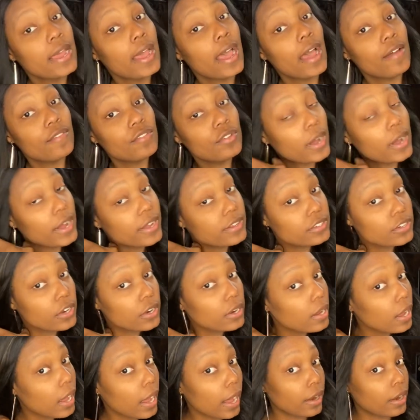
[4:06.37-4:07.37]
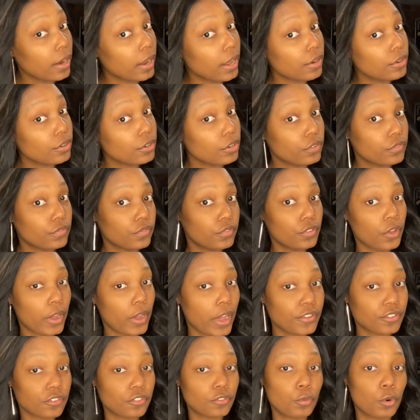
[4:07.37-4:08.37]
Have you guys, I don't know if you
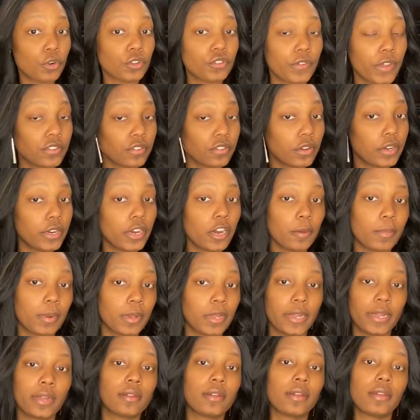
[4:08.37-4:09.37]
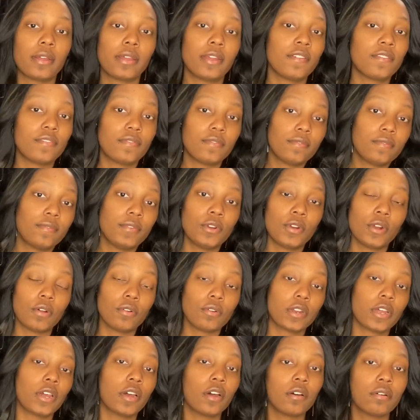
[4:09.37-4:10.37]
guys are sports fans on here, but like, if you
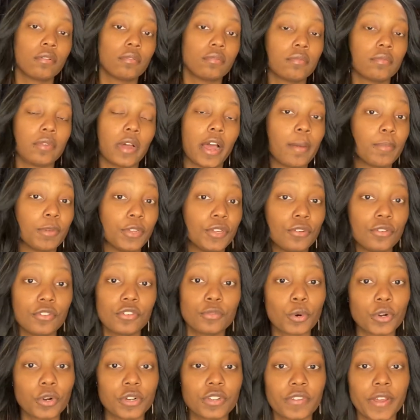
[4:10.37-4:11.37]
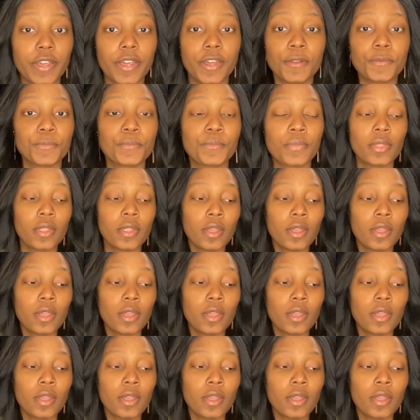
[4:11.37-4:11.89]
don't know, I'm a huge sports fan.